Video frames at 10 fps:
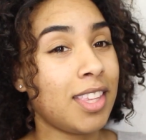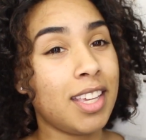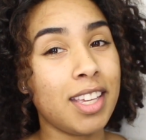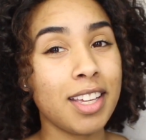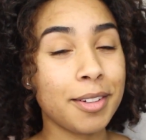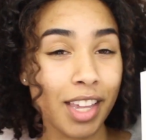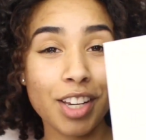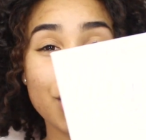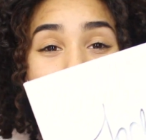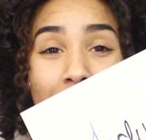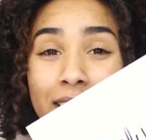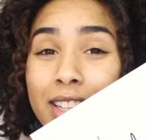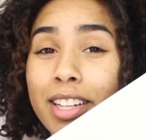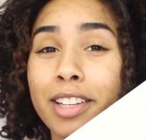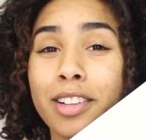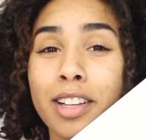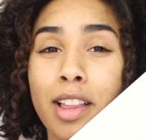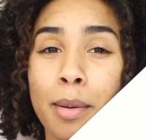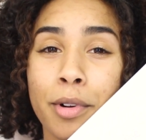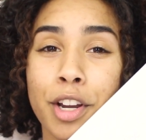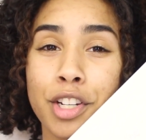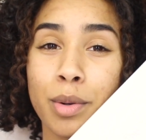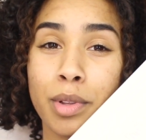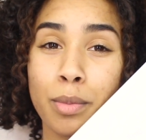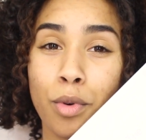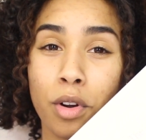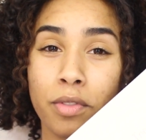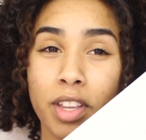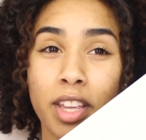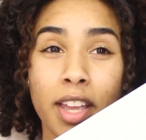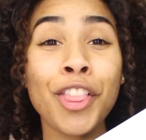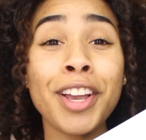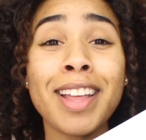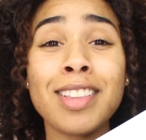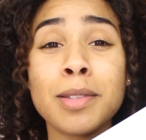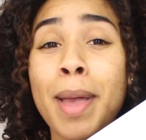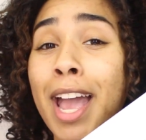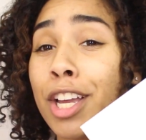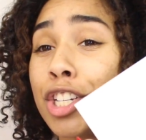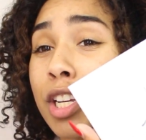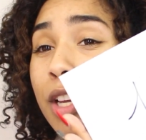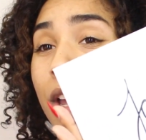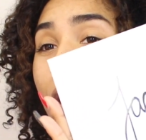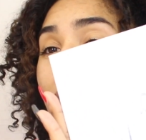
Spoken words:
the Jaclyn Hill collaboration with Morphe. Look at this packaging.